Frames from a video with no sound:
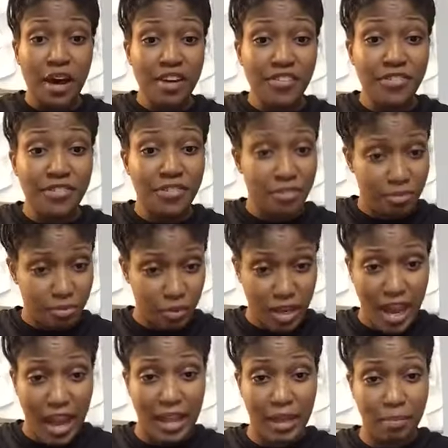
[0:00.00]
We buff.
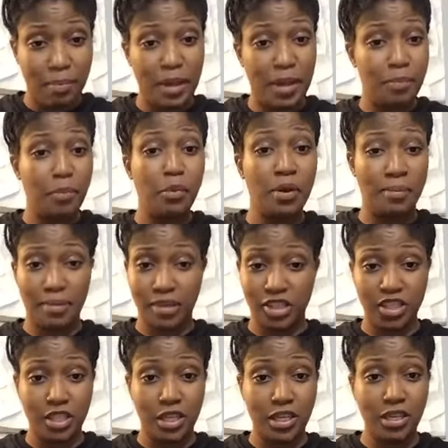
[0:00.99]
We got the big
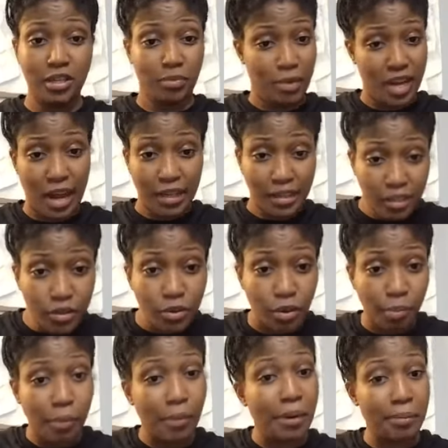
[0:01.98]
boy machine. We
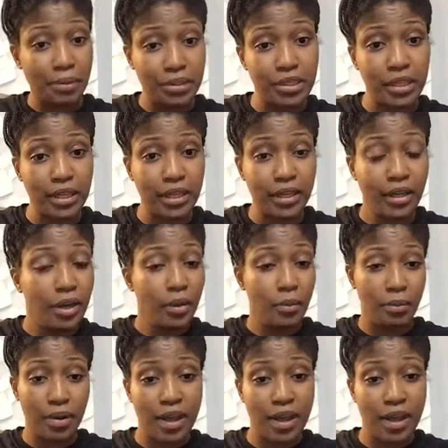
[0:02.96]
got the little boy machine.